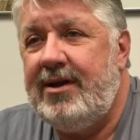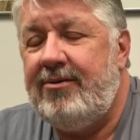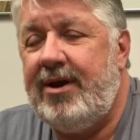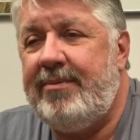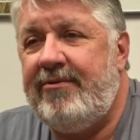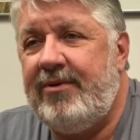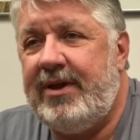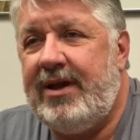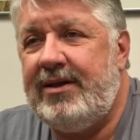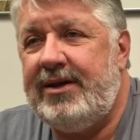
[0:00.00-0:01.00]
right before
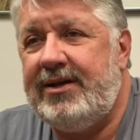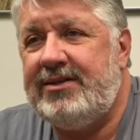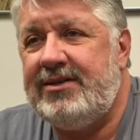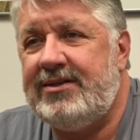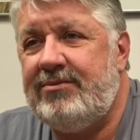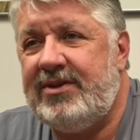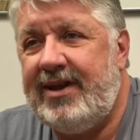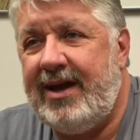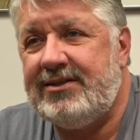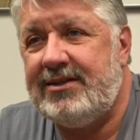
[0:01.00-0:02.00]
the holiday season with
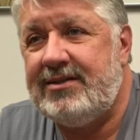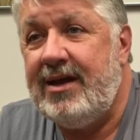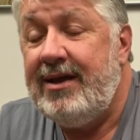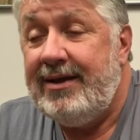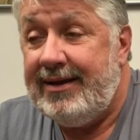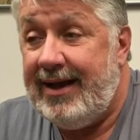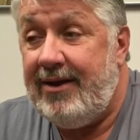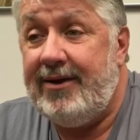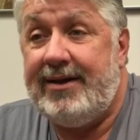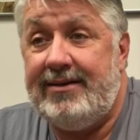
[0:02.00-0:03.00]
taxes.
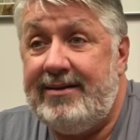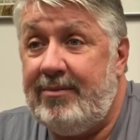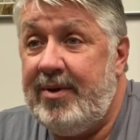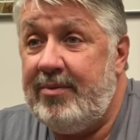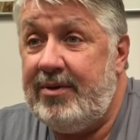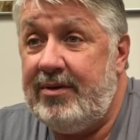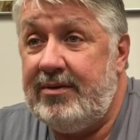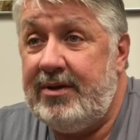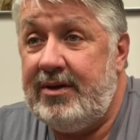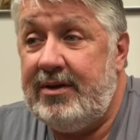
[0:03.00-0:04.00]
Now I can tell people
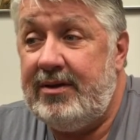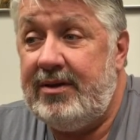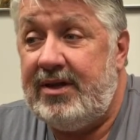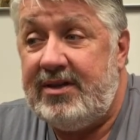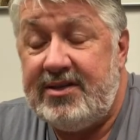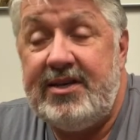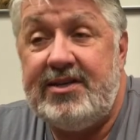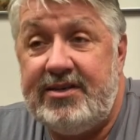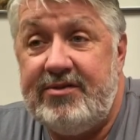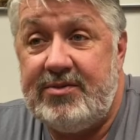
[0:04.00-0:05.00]
that the city
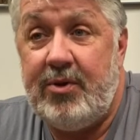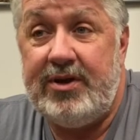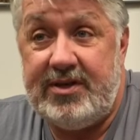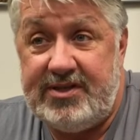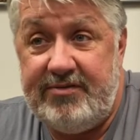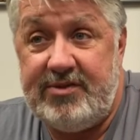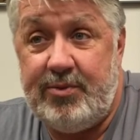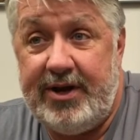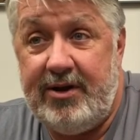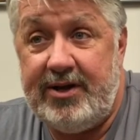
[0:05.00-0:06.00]
of Stevens Point and the Stevens
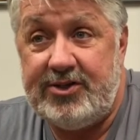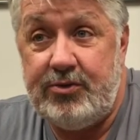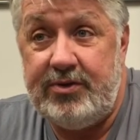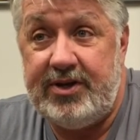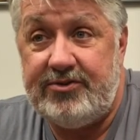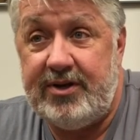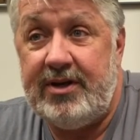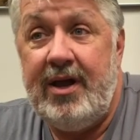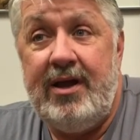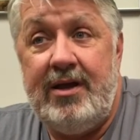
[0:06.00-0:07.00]
Point Area School
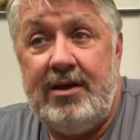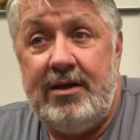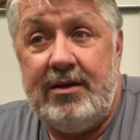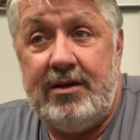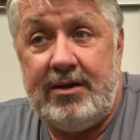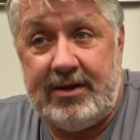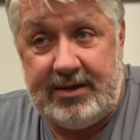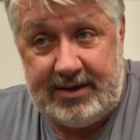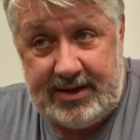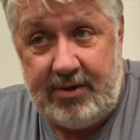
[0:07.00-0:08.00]
District,
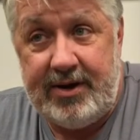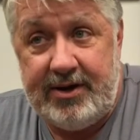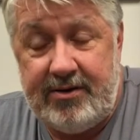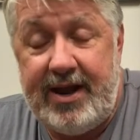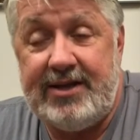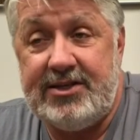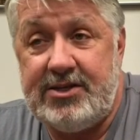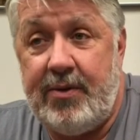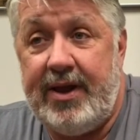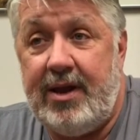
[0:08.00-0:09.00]
count on your taxes
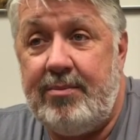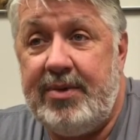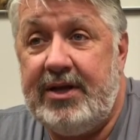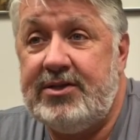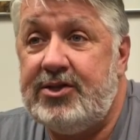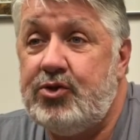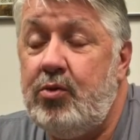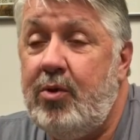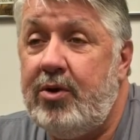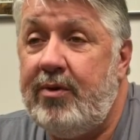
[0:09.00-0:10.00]
going up, because the
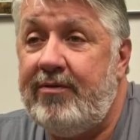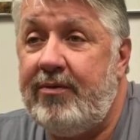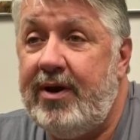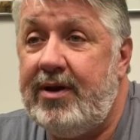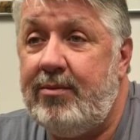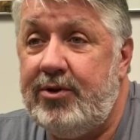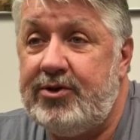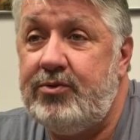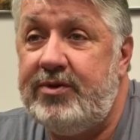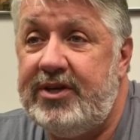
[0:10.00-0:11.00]
school board referendum or the
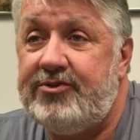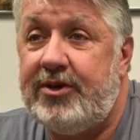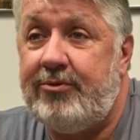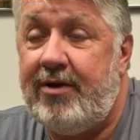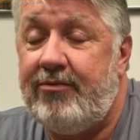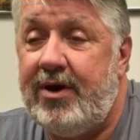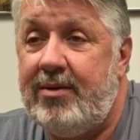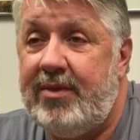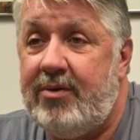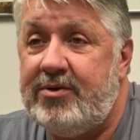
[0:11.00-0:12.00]
school district
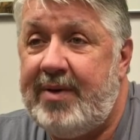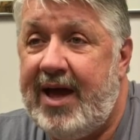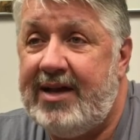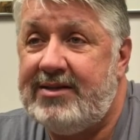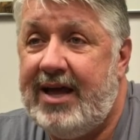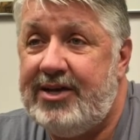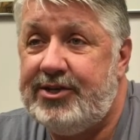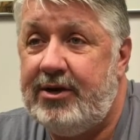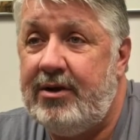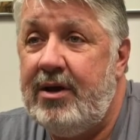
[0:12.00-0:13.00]
referendum that was passed
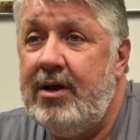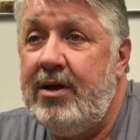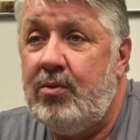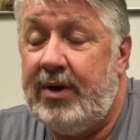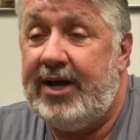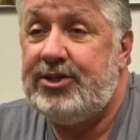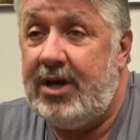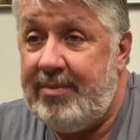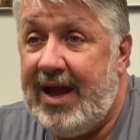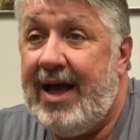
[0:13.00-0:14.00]
last year will
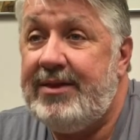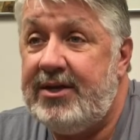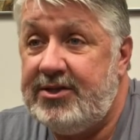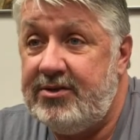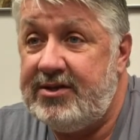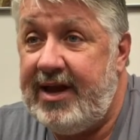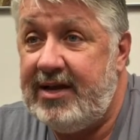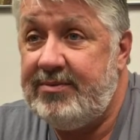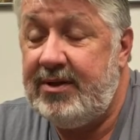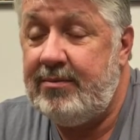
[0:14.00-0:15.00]
actually be on this year's
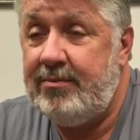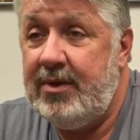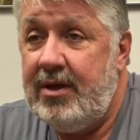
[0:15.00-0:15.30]
tax bill.